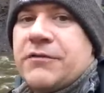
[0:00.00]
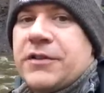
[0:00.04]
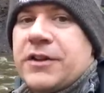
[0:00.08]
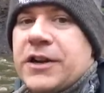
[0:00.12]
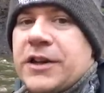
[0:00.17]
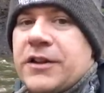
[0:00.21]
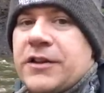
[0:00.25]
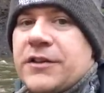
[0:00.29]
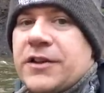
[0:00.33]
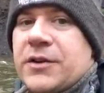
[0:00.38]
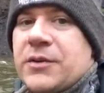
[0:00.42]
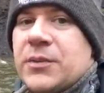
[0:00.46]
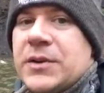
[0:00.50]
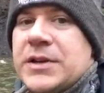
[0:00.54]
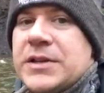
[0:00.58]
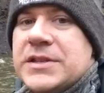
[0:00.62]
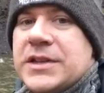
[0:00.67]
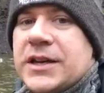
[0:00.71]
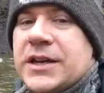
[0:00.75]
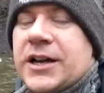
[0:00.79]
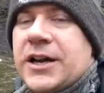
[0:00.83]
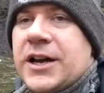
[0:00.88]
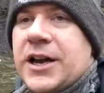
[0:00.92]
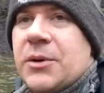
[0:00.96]
video that we
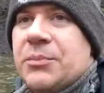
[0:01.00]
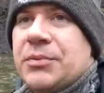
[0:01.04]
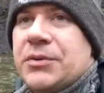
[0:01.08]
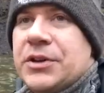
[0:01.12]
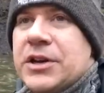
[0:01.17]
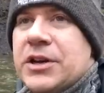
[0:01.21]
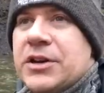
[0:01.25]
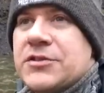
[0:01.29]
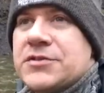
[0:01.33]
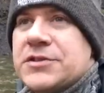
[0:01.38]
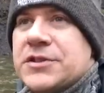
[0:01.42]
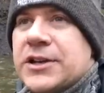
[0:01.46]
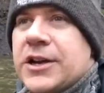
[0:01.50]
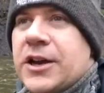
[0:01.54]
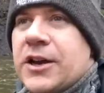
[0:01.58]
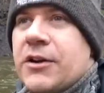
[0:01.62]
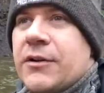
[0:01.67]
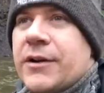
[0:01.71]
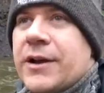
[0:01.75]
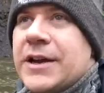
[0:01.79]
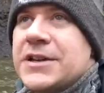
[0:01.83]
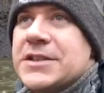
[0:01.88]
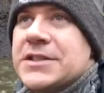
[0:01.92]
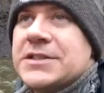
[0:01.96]
did a couple years
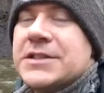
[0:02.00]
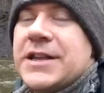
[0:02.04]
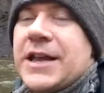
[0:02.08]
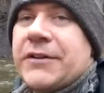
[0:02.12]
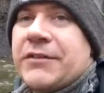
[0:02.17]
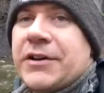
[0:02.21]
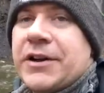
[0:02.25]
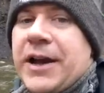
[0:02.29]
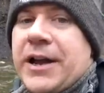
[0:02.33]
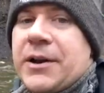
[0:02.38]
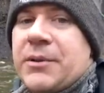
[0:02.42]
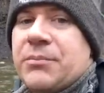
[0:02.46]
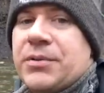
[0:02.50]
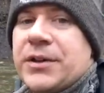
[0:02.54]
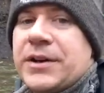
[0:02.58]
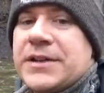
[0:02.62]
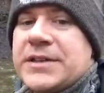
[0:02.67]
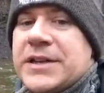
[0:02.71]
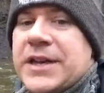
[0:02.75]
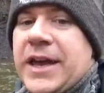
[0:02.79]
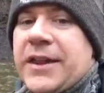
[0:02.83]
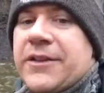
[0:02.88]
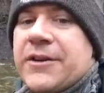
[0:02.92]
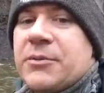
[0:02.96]
ago, and I just never kind of put it
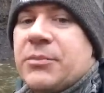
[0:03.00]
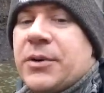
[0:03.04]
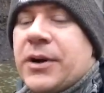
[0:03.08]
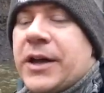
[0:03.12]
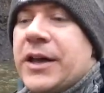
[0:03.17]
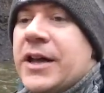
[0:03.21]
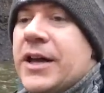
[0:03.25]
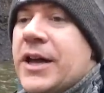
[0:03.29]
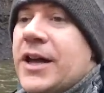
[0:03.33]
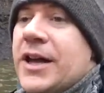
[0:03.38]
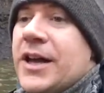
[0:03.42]
together, but